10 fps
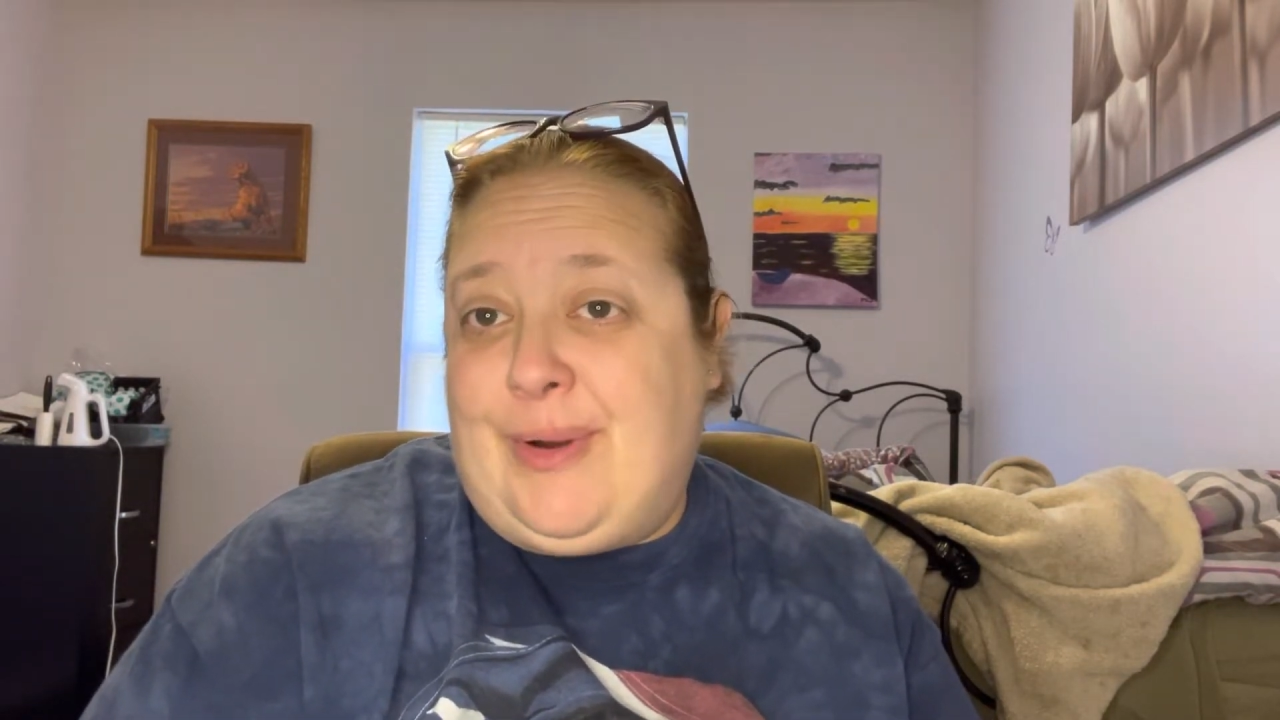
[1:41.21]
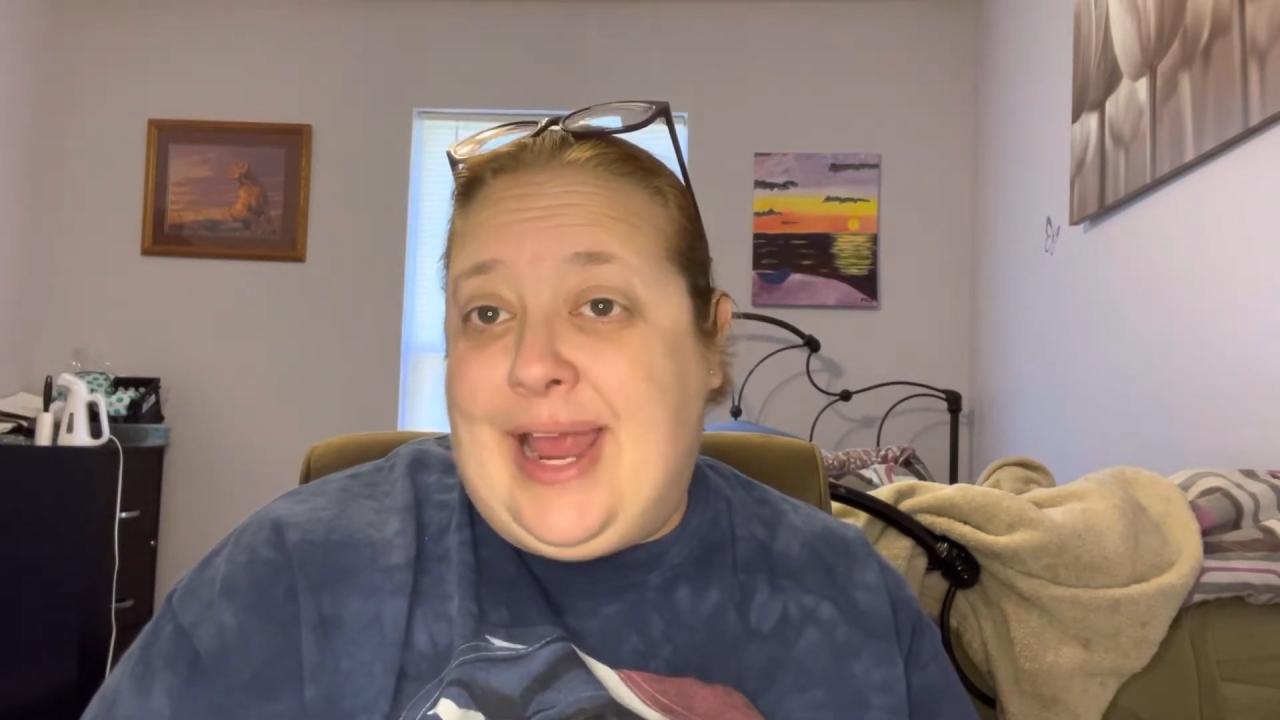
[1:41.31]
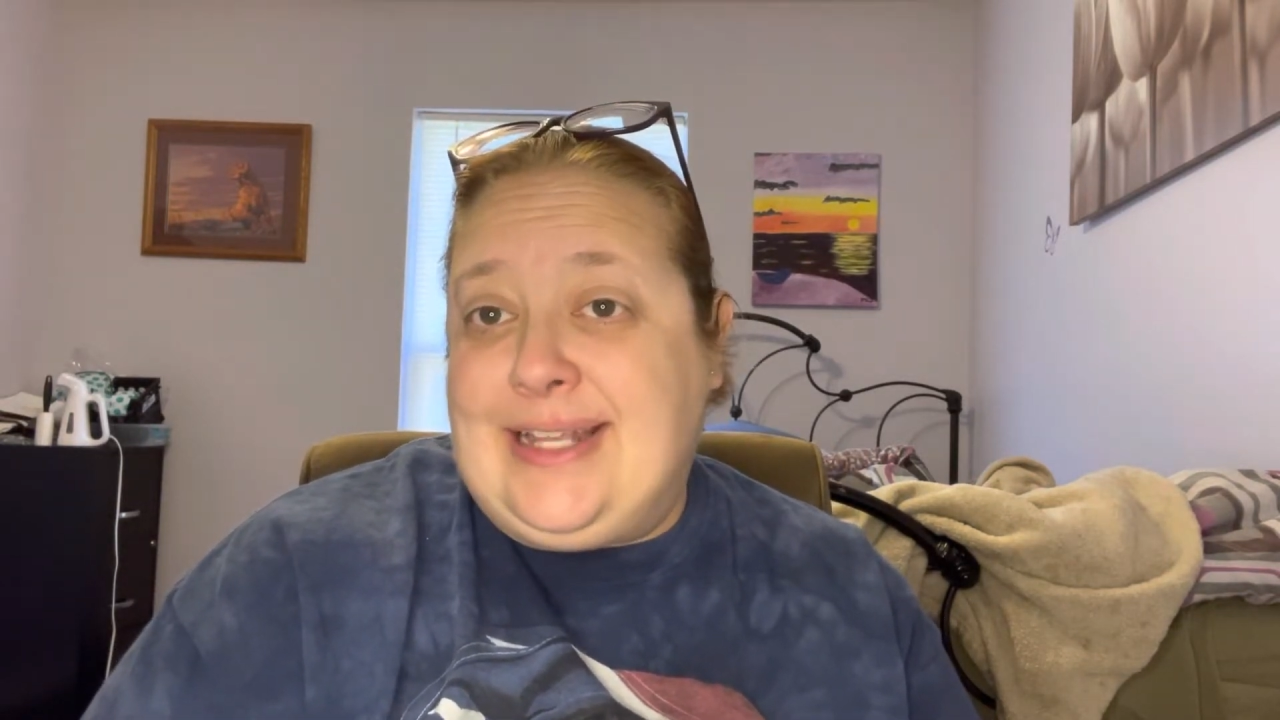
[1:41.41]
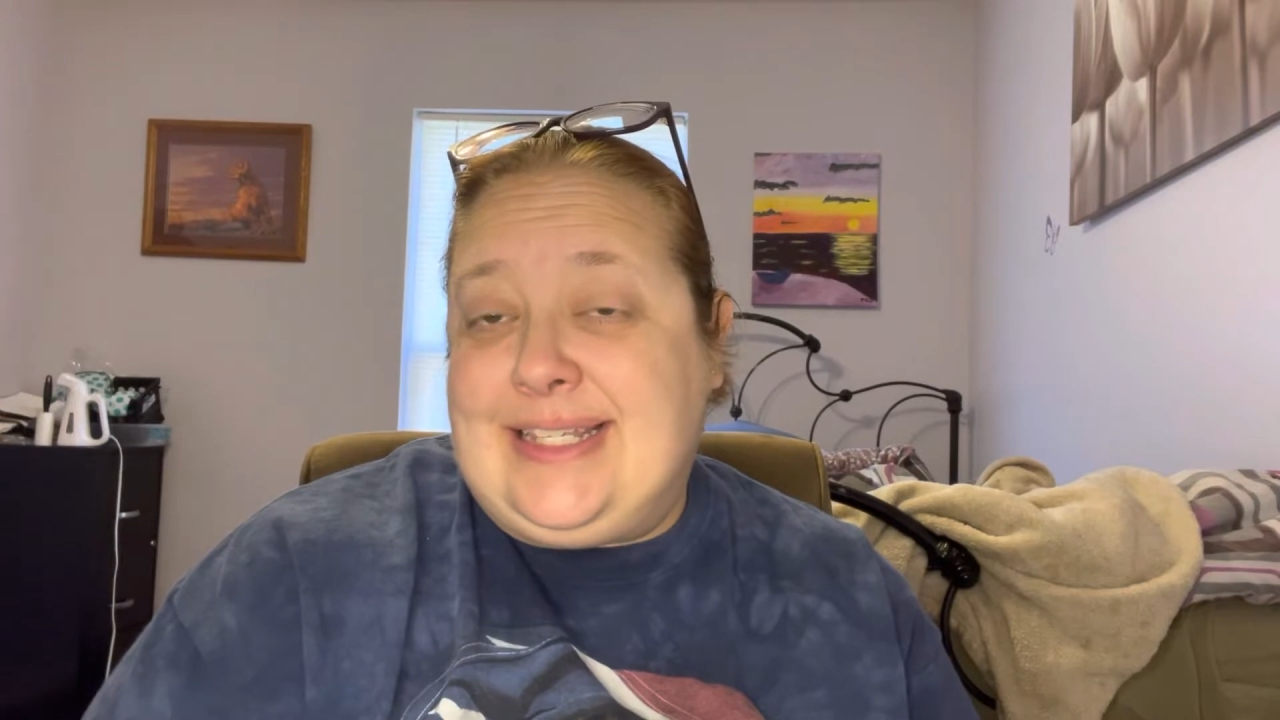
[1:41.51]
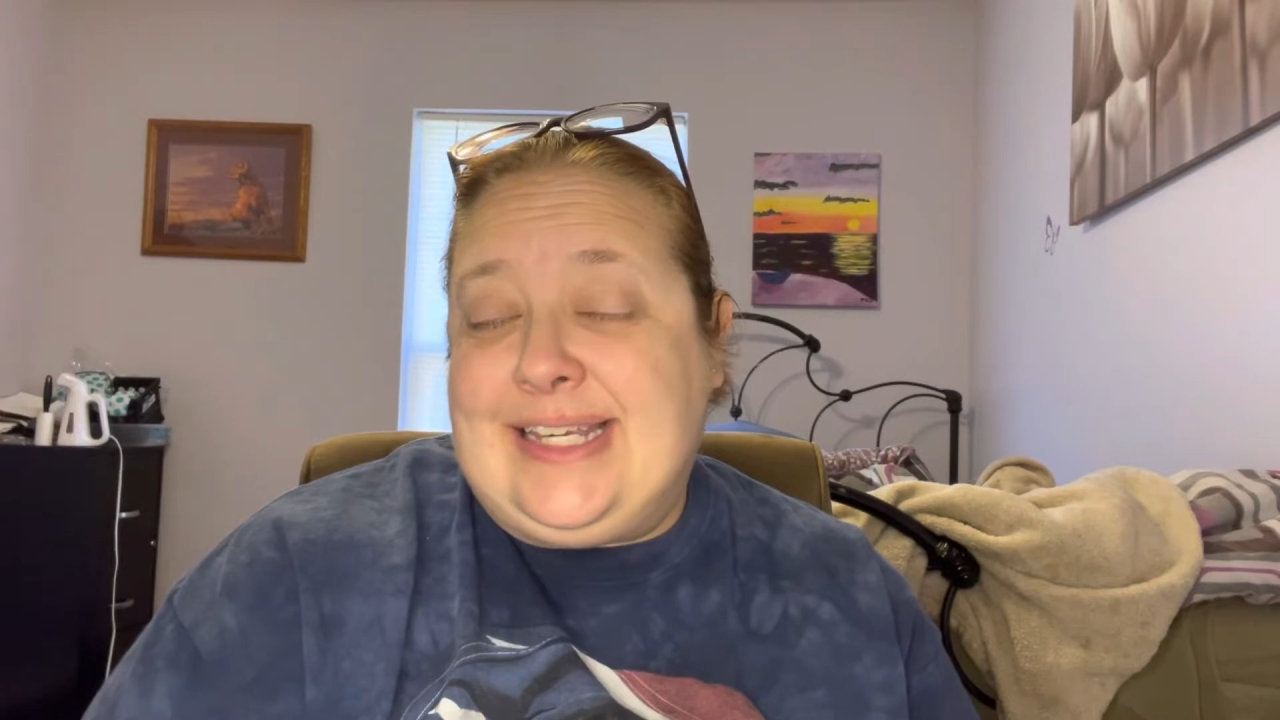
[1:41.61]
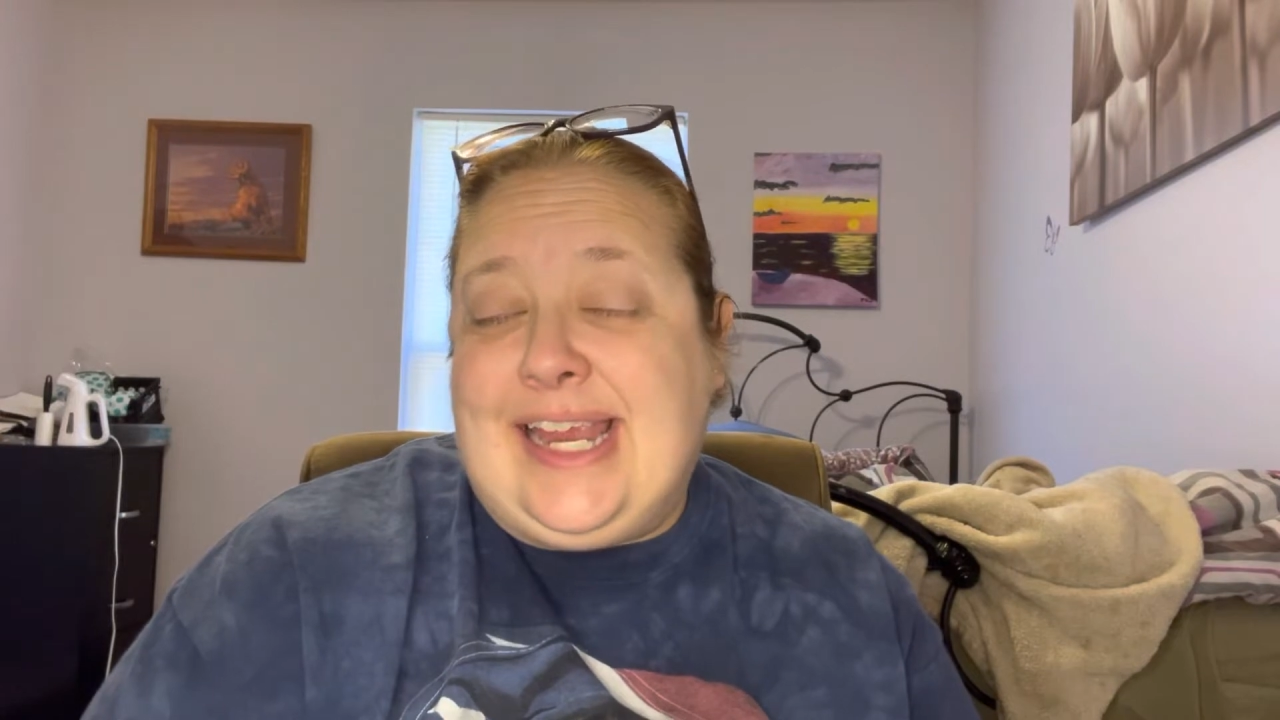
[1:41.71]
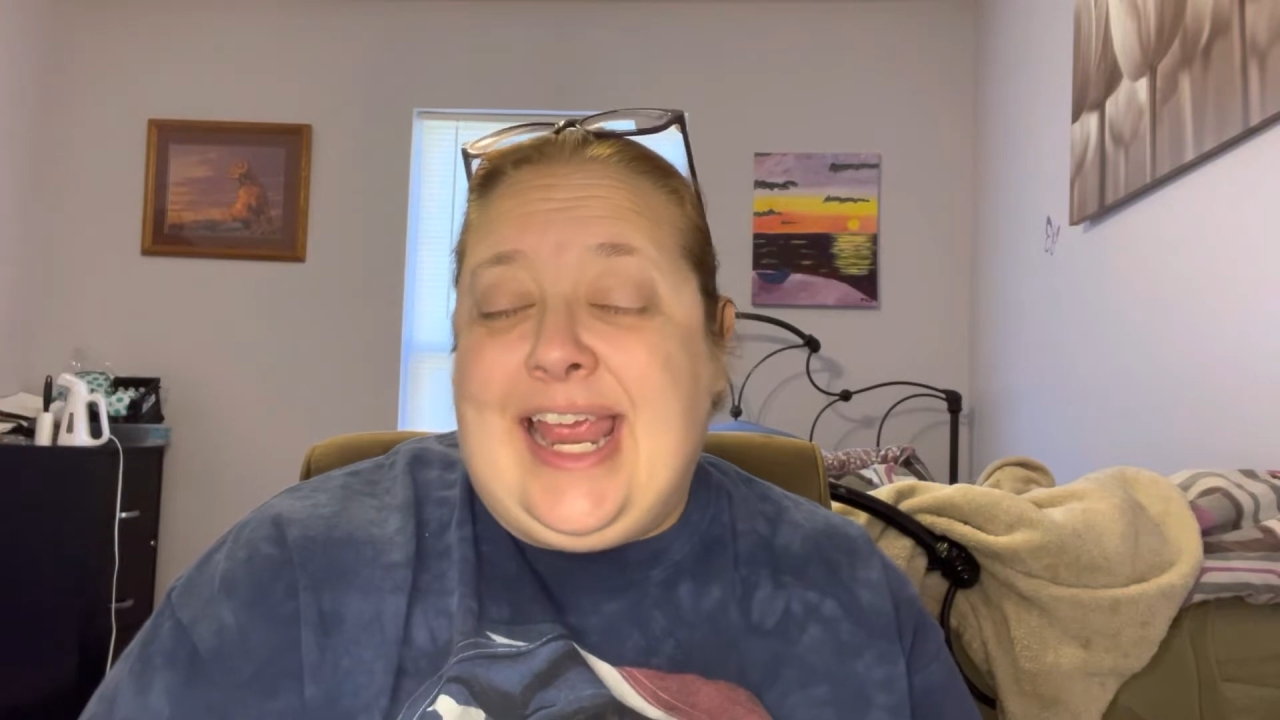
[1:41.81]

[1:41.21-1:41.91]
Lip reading: it,